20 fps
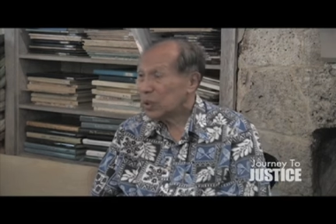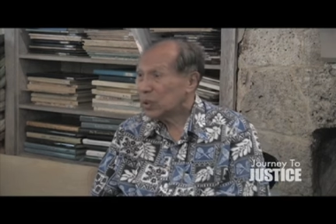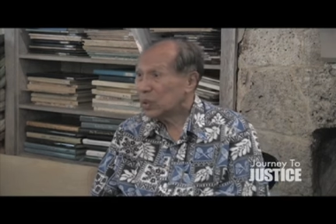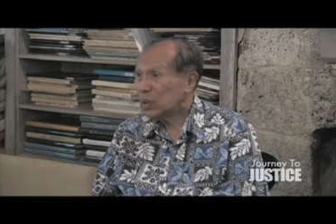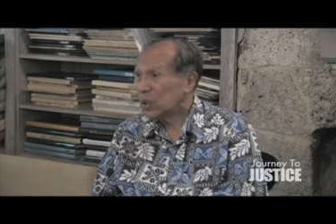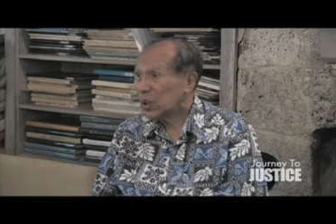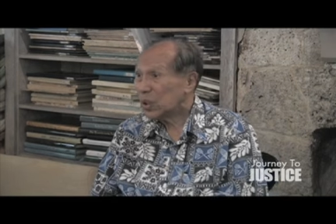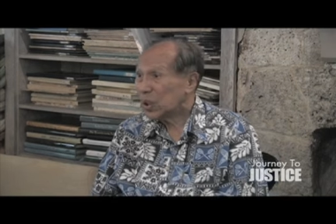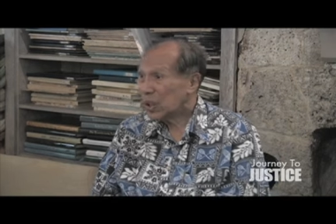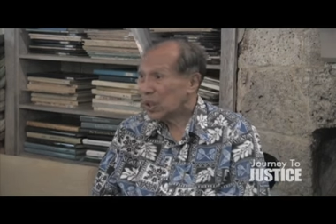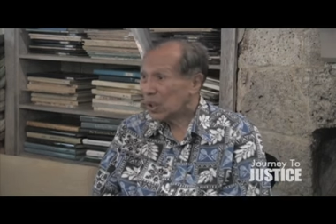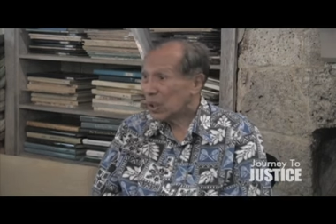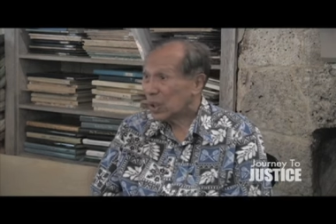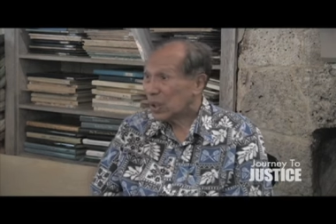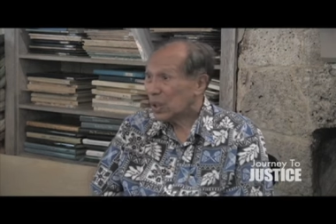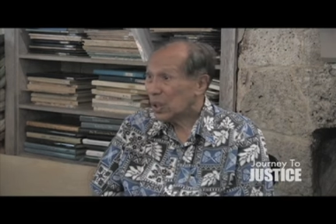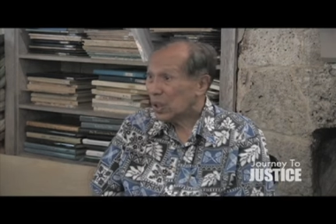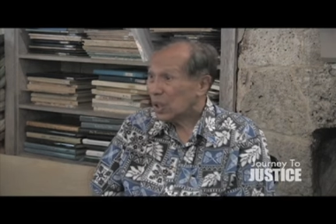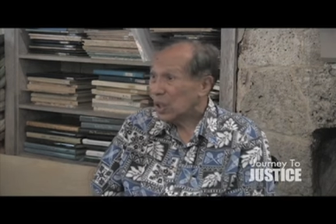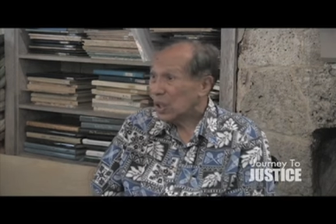who were
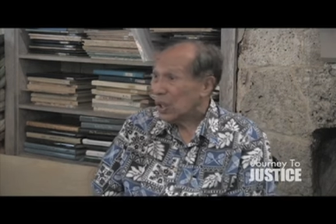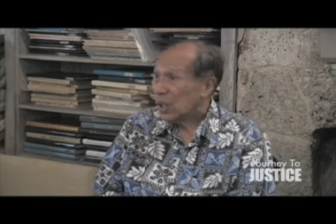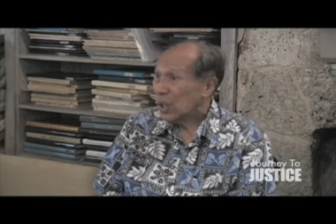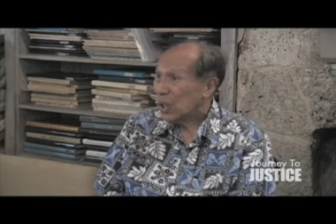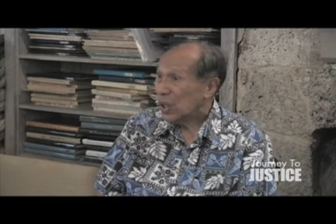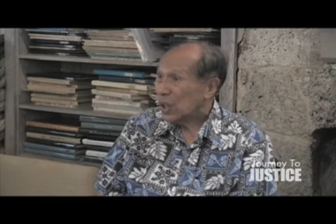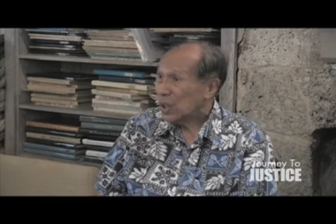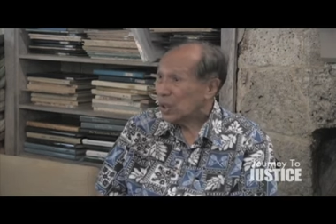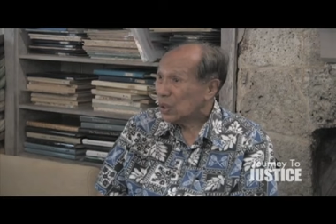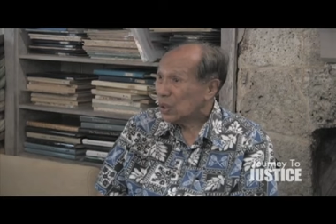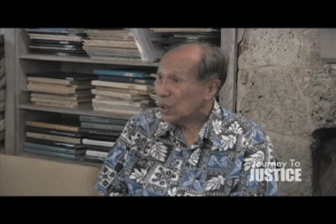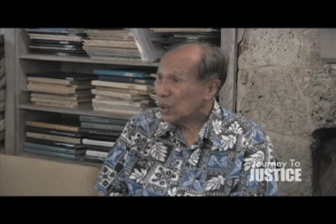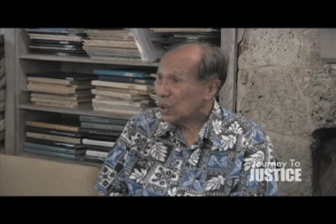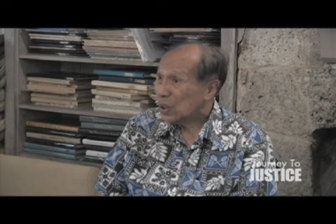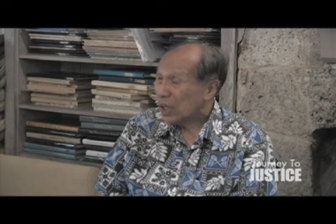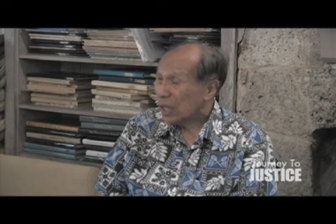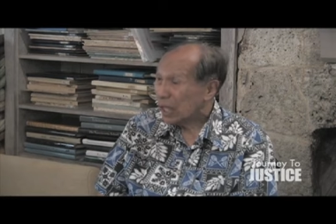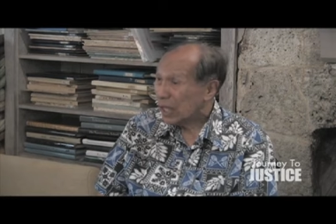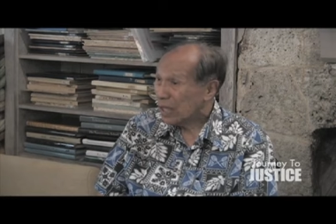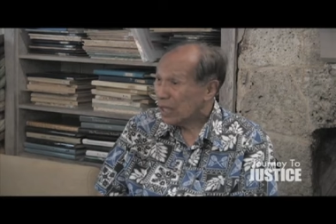there yeah.
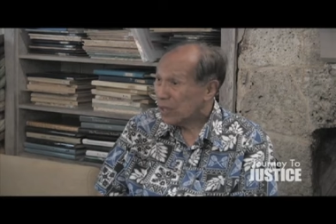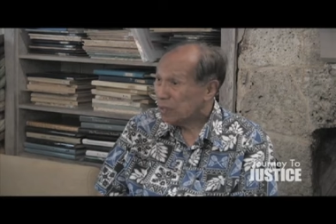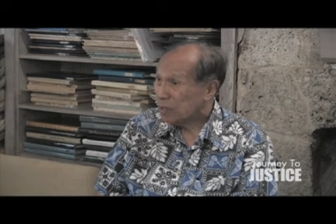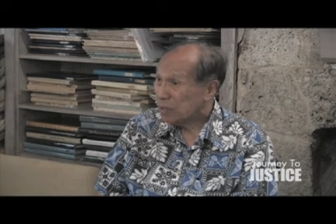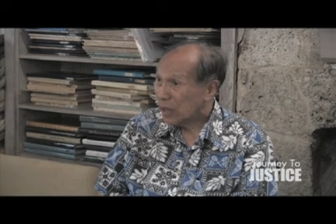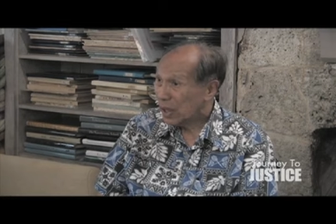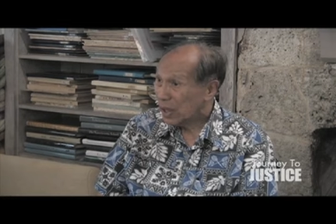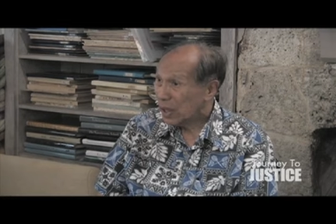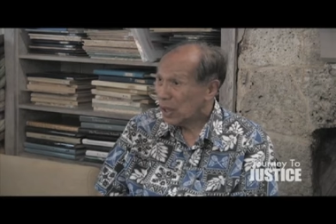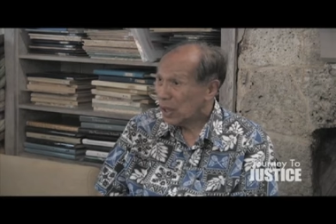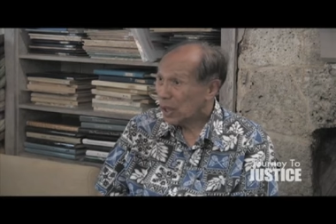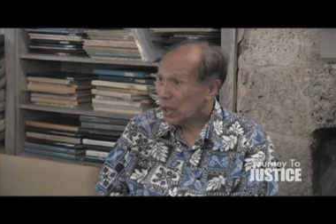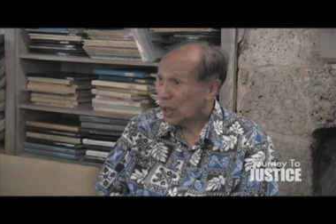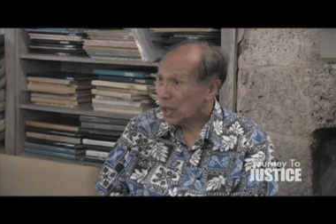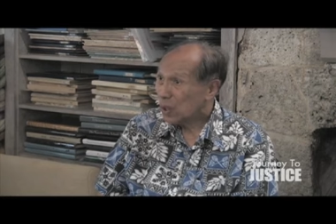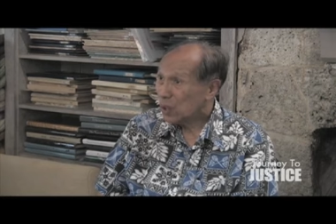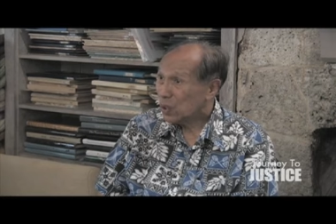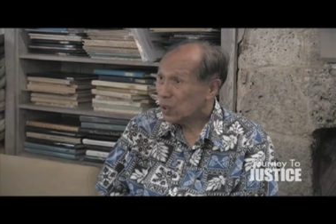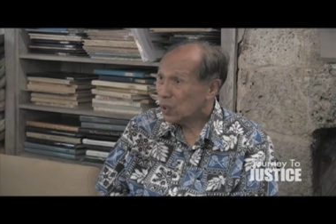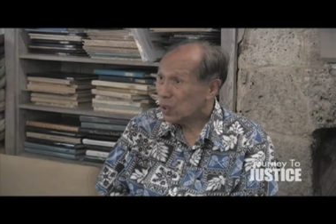including Auntie Peggy
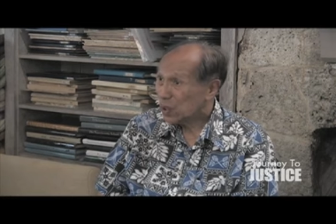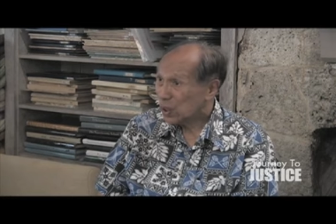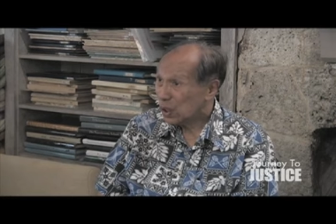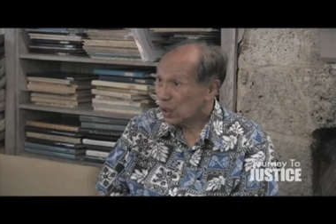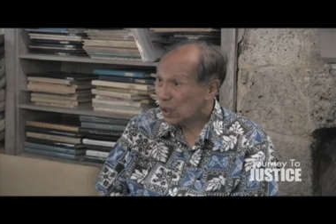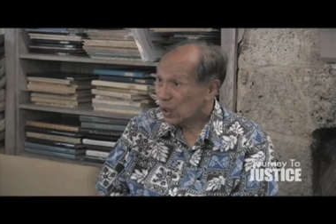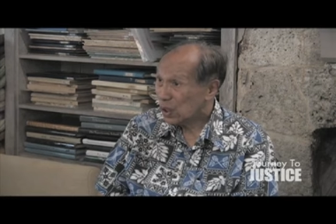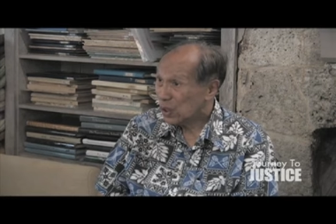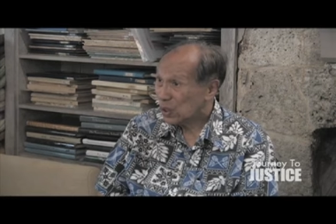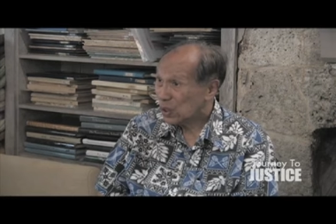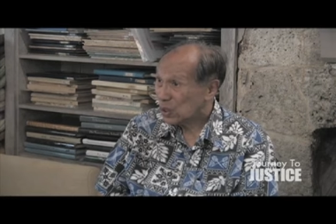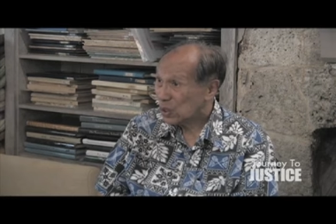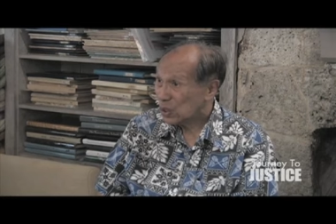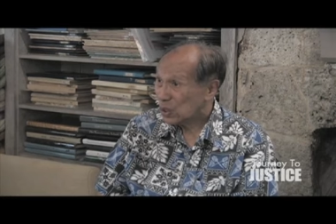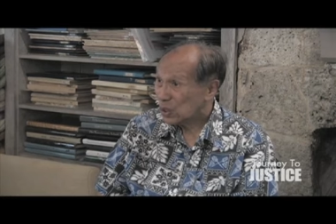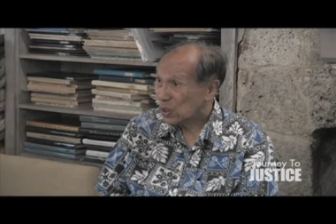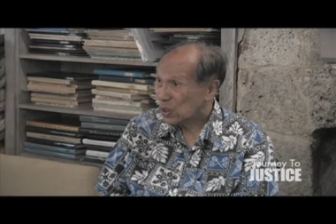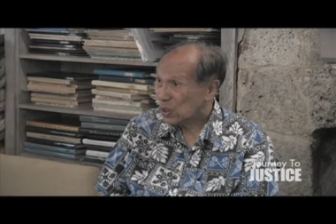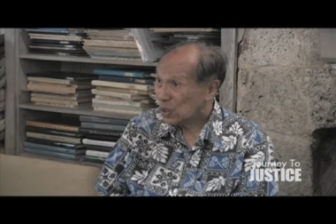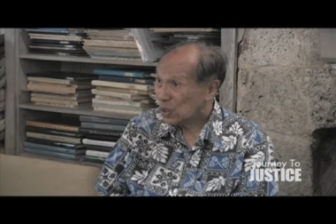Ha'o Ross
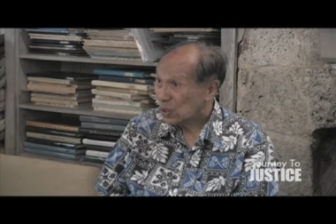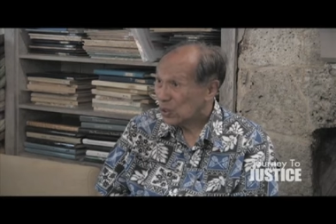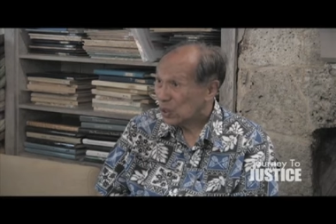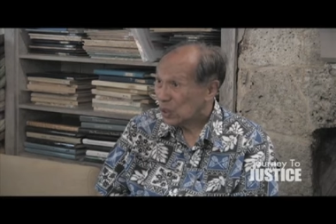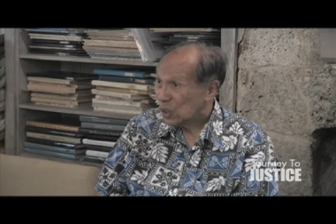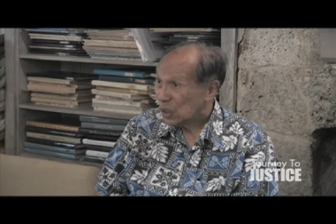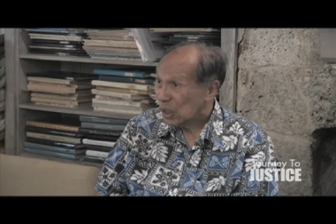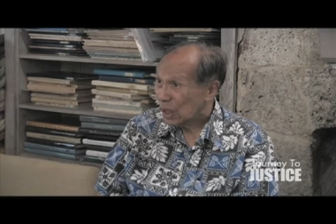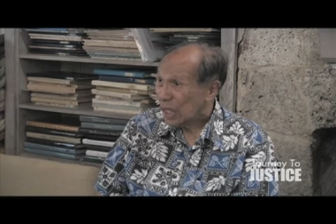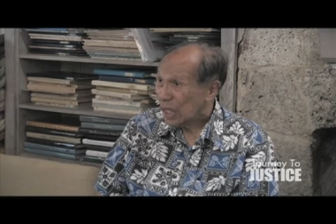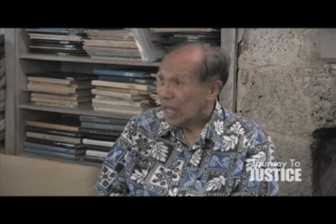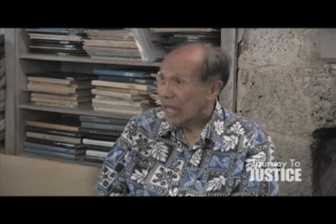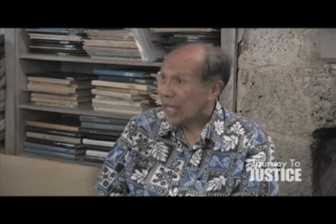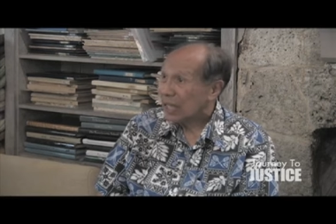oh.